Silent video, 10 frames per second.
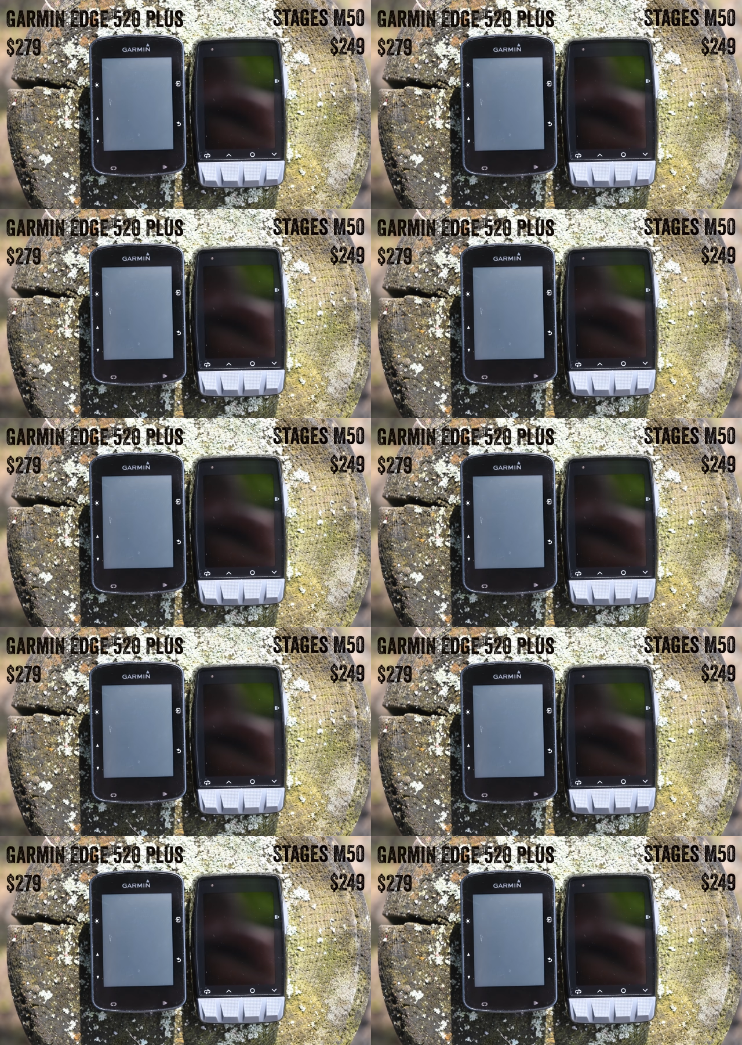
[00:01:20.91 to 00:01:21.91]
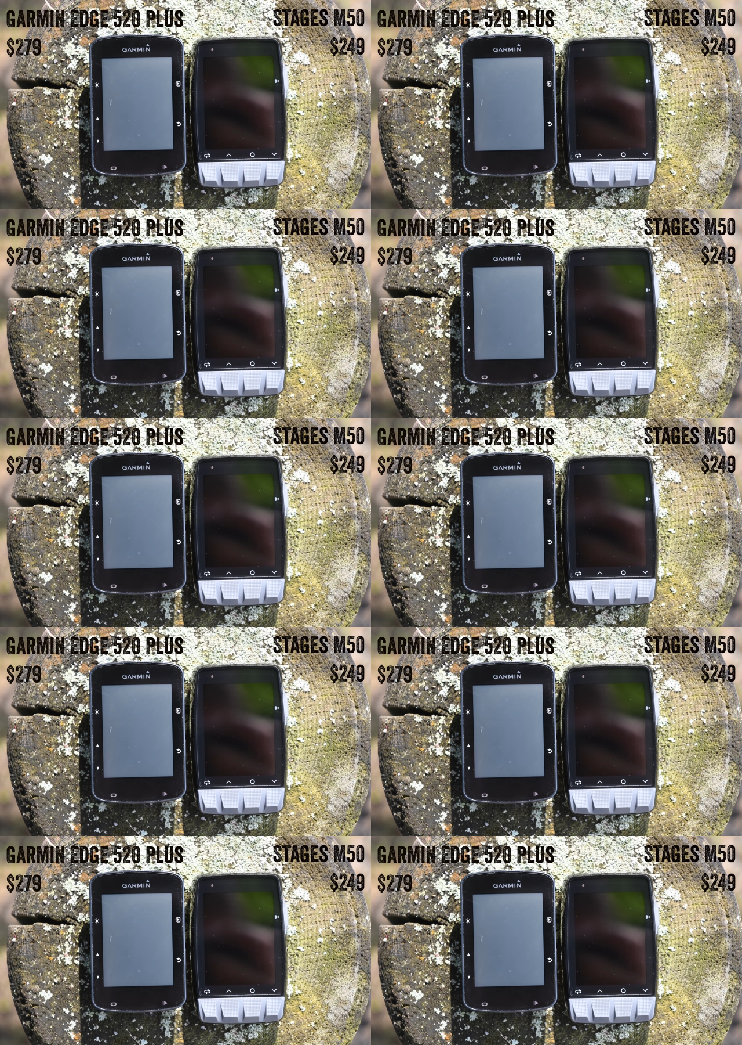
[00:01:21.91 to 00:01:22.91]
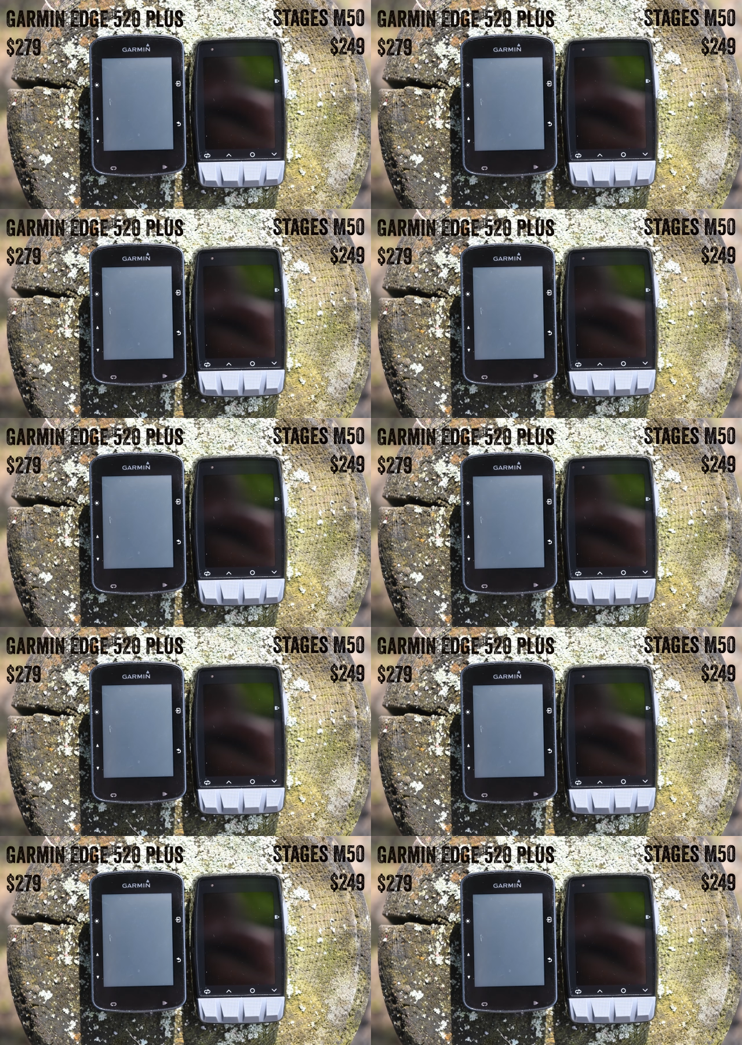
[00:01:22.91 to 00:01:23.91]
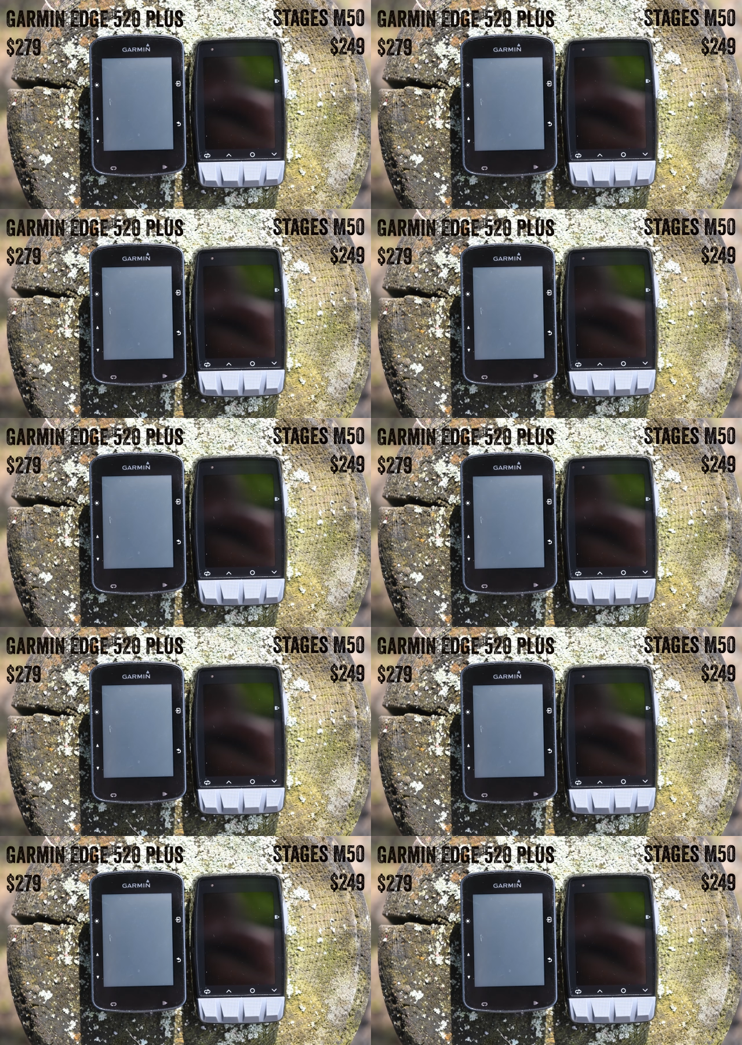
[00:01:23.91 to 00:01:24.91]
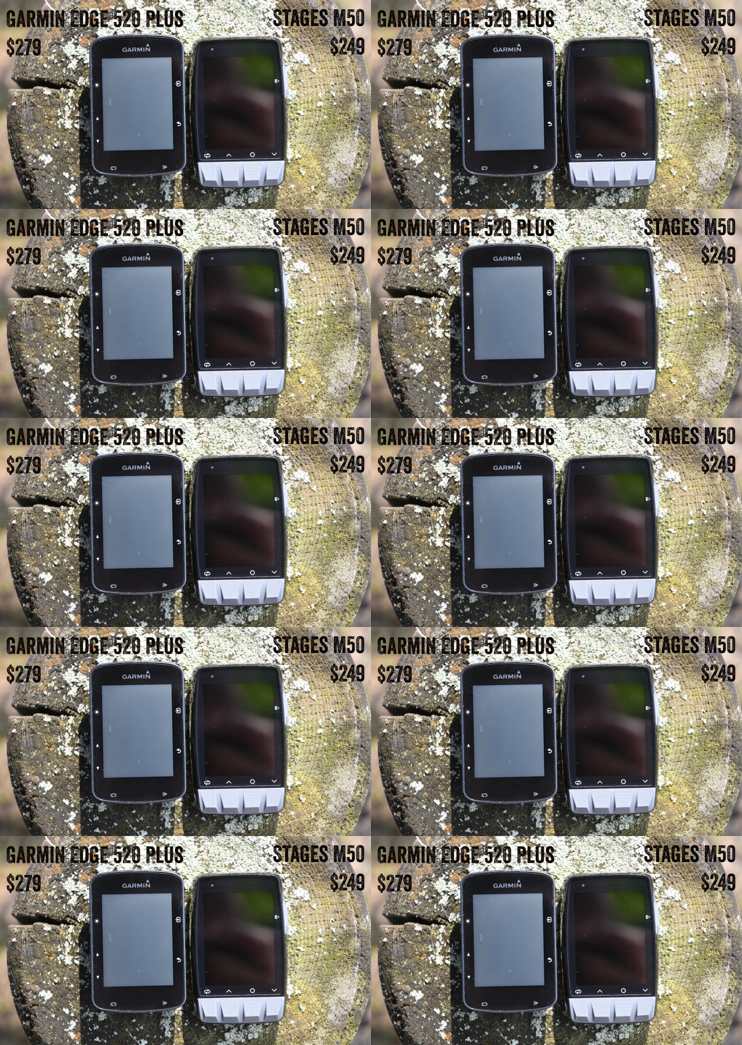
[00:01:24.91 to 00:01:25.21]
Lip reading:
No face is visible, so there are no lips to read.